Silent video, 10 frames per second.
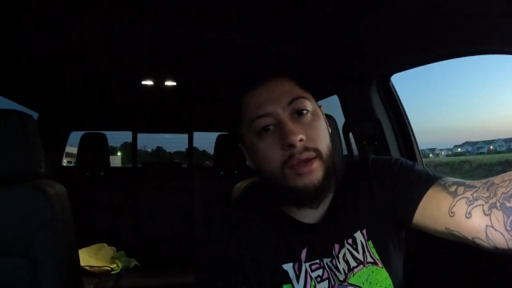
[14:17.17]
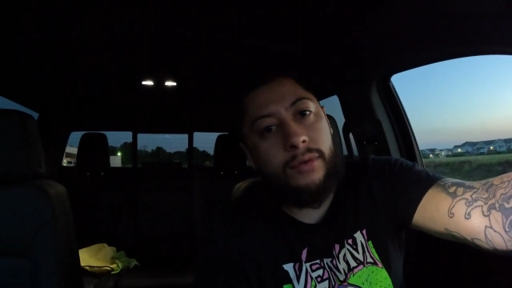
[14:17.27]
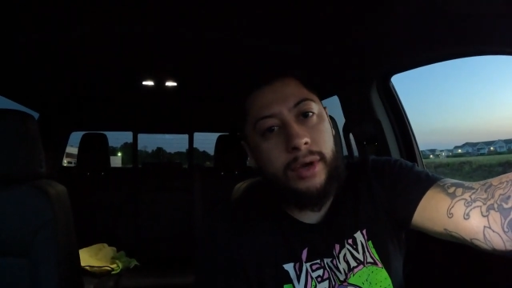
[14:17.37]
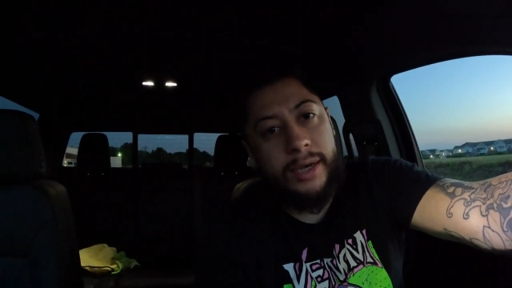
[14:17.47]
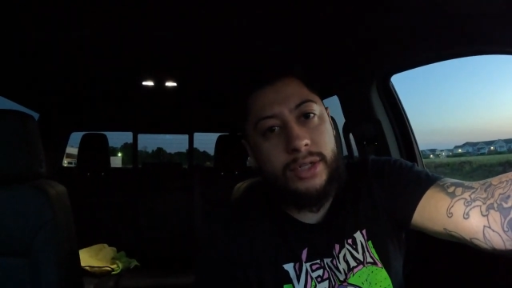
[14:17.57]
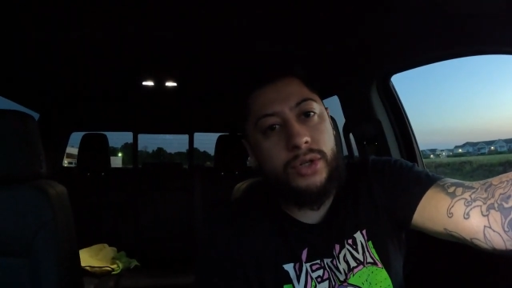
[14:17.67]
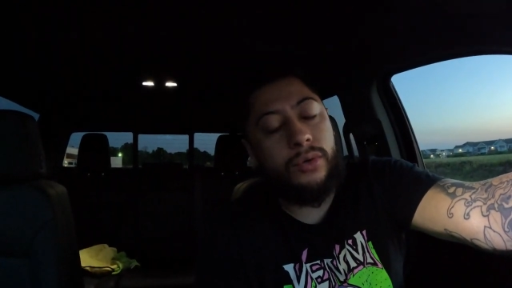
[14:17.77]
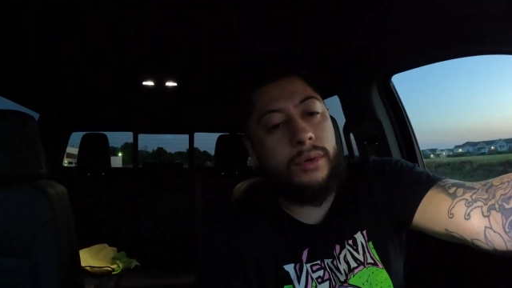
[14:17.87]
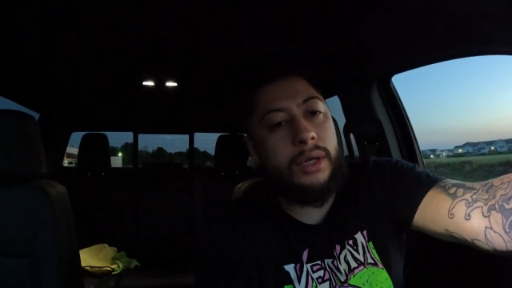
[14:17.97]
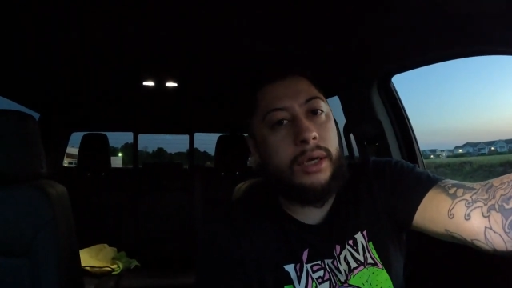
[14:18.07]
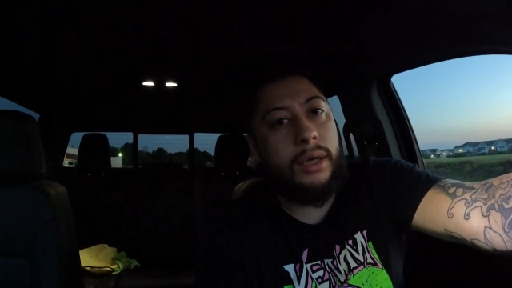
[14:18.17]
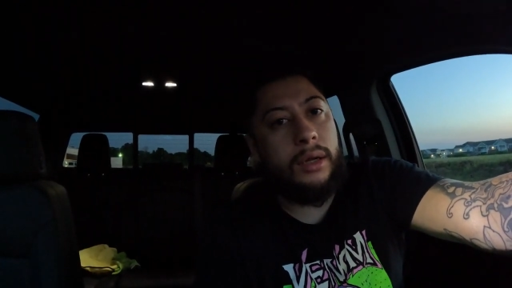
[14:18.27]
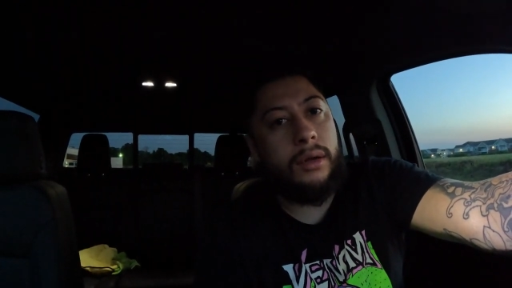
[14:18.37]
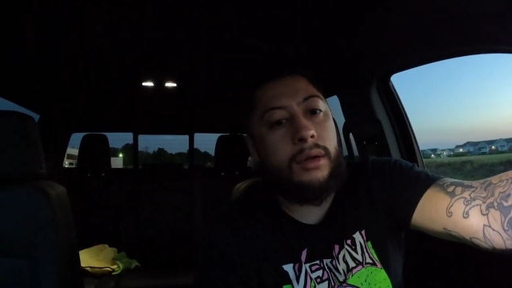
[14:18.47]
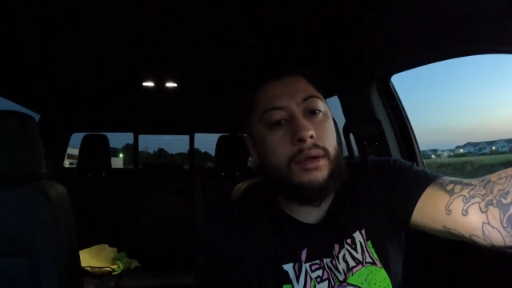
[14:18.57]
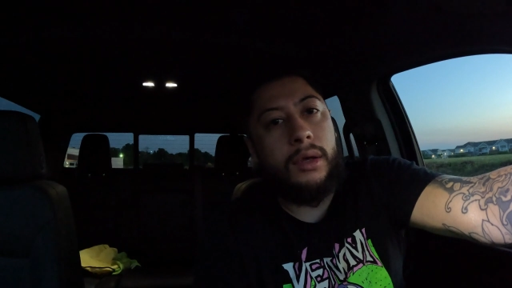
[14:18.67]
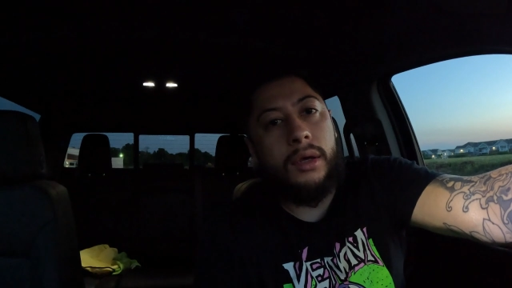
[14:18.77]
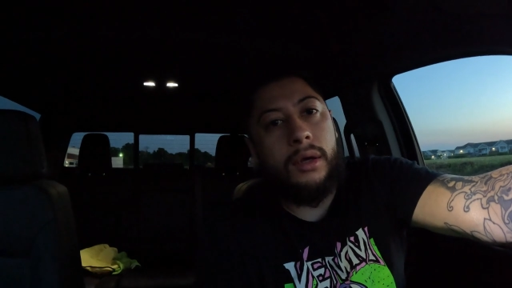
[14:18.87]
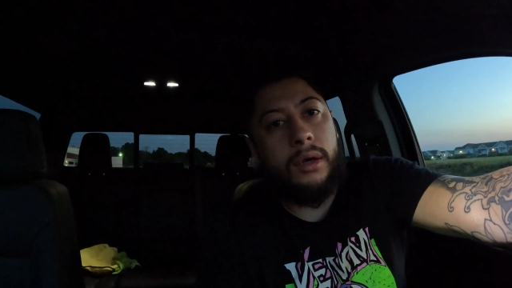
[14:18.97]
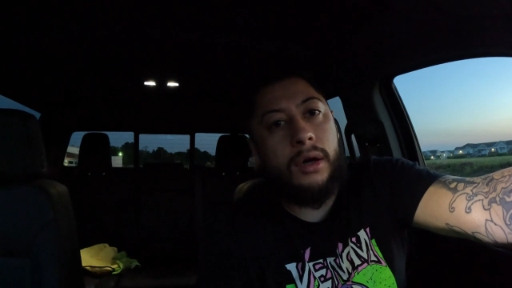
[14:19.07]
If you guys tuned in,
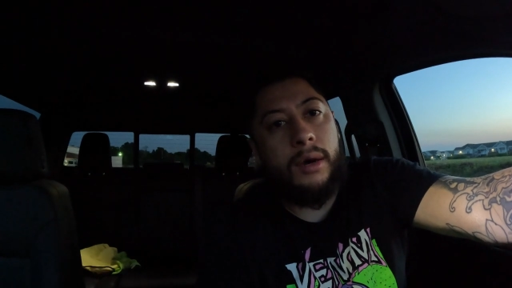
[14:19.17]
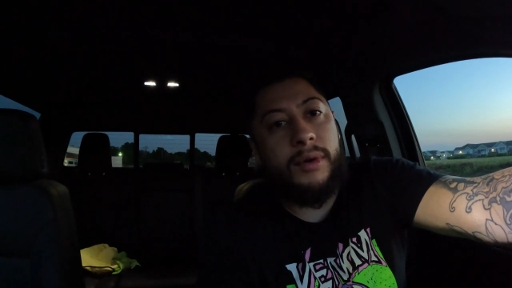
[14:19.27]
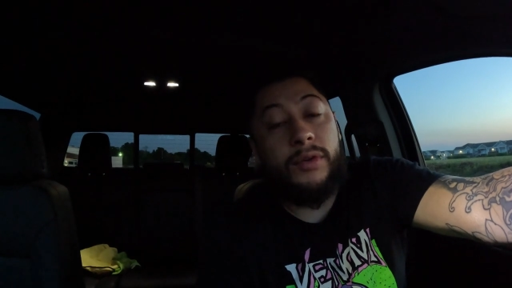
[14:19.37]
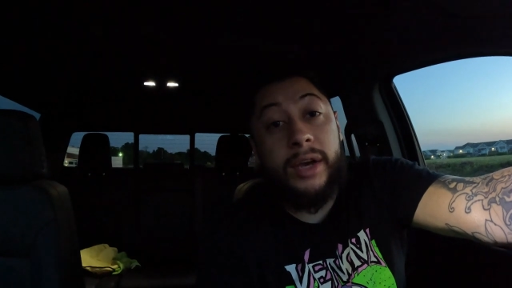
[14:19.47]
if